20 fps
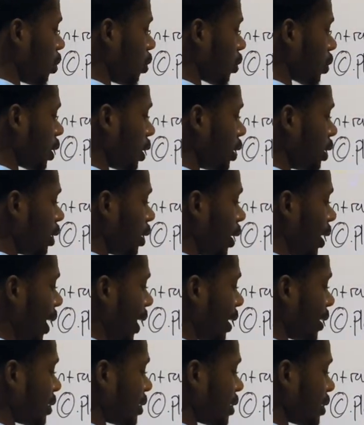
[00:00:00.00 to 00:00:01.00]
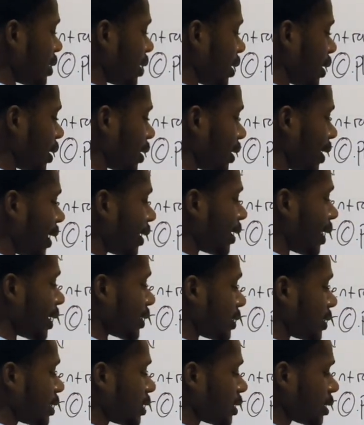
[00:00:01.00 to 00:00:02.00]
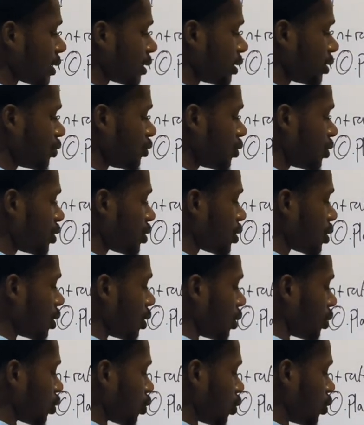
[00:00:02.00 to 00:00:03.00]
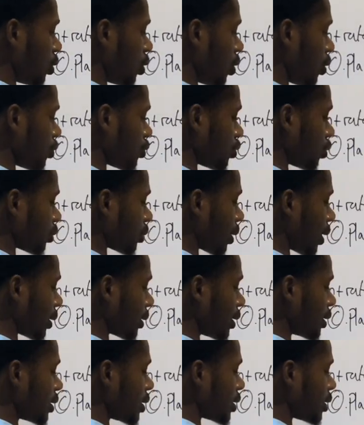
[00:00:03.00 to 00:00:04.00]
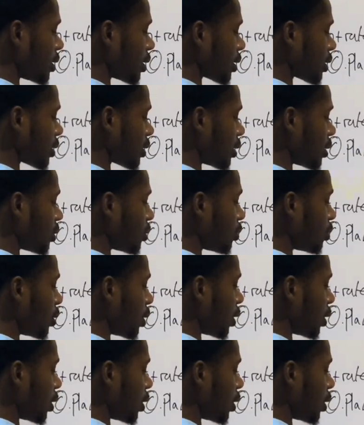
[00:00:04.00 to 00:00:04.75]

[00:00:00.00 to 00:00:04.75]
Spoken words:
okay, and it is inclined at 60 degrees to the horizontal. This is 60